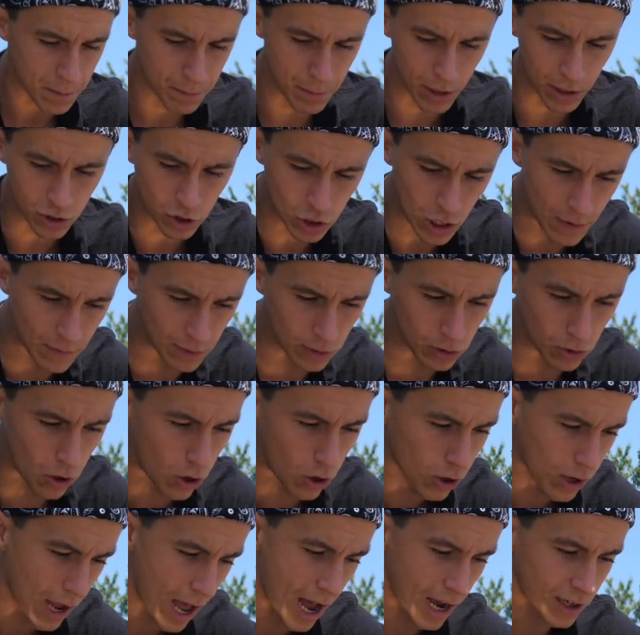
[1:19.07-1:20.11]
Make sure you have a
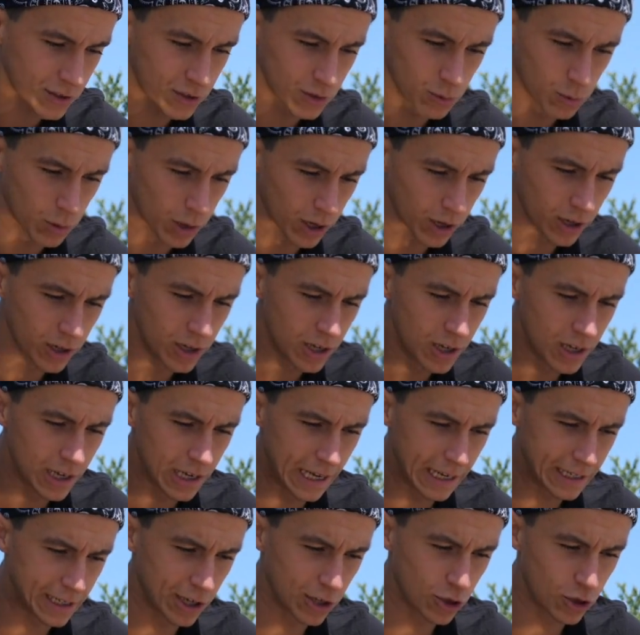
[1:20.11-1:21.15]
long axle where
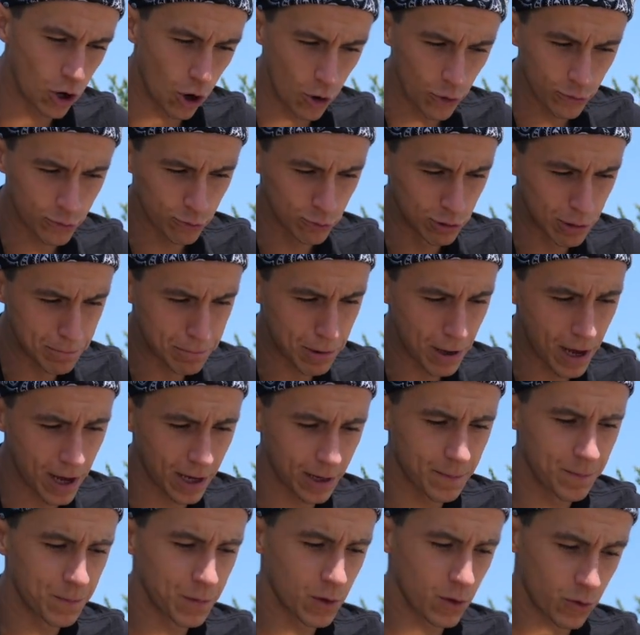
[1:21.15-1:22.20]
it can go through the peg,